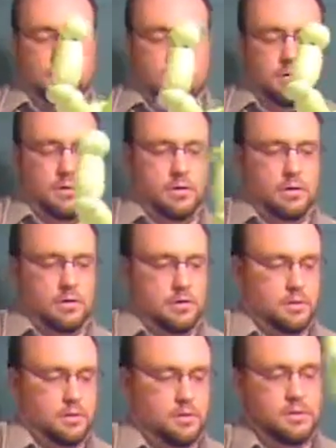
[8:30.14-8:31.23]
Alright,
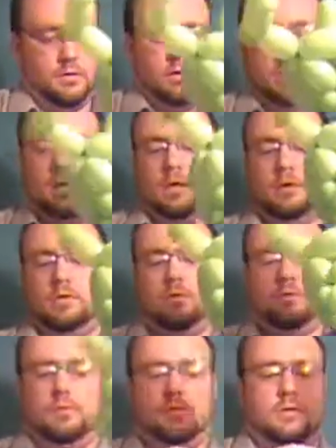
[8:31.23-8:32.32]
there you go.
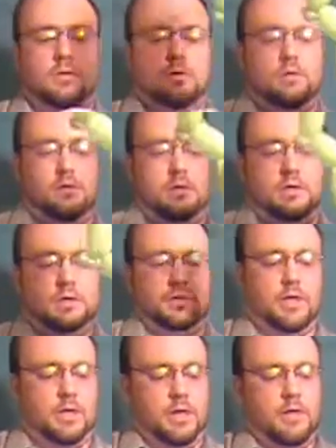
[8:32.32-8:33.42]
Kind of
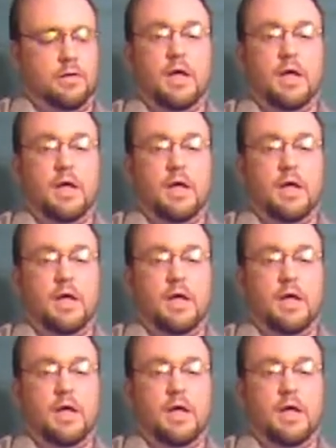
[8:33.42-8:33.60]
straighten it out.